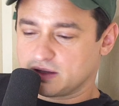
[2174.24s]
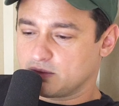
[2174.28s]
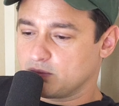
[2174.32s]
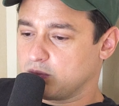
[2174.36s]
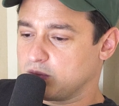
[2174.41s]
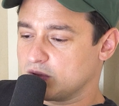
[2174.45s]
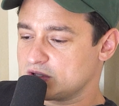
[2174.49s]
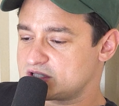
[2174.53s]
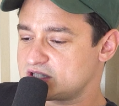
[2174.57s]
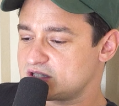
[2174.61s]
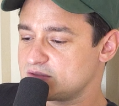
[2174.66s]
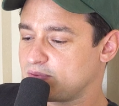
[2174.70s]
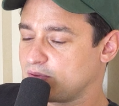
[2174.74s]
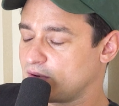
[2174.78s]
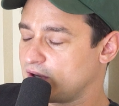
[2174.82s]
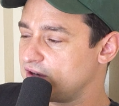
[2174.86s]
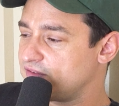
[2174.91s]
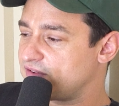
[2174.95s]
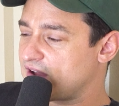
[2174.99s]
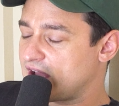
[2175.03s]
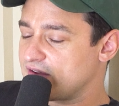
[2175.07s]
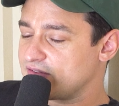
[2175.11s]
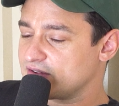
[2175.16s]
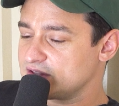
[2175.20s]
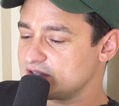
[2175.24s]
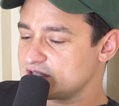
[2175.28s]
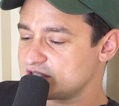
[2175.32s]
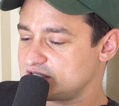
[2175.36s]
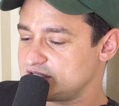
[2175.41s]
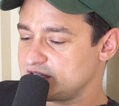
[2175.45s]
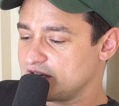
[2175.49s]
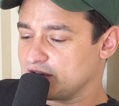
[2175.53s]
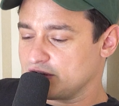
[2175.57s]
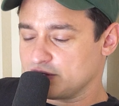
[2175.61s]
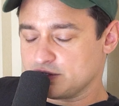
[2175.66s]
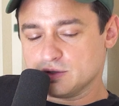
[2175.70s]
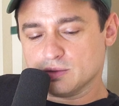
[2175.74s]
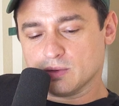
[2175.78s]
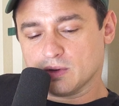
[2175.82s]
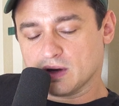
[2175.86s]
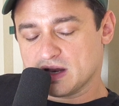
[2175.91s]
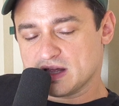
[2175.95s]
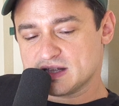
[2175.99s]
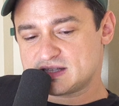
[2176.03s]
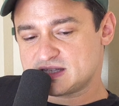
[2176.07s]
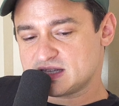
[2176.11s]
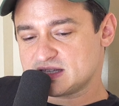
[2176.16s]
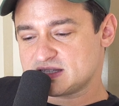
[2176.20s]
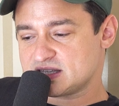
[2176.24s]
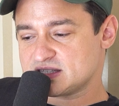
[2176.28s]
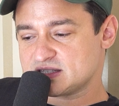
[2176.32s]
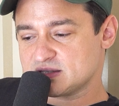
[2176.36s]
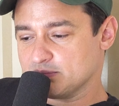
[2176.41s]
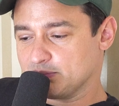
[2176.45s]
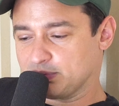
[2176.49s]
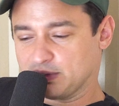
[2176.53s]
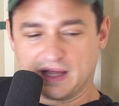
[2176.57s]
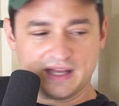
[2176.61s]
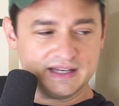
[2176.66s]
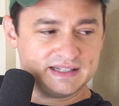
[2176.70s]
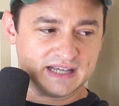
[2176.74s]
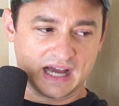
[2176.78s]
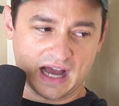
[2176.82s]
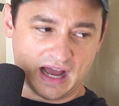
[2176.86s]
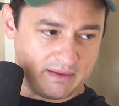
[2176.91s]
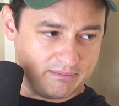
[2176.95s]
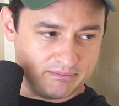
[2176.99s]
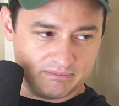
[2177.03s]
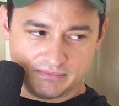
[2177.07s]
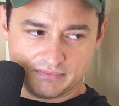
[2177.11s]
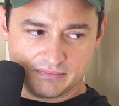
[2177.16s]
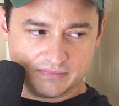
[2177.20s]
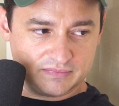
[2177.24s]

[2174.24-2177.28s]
like what's the point of having this dinner? You want if this isn't playtime.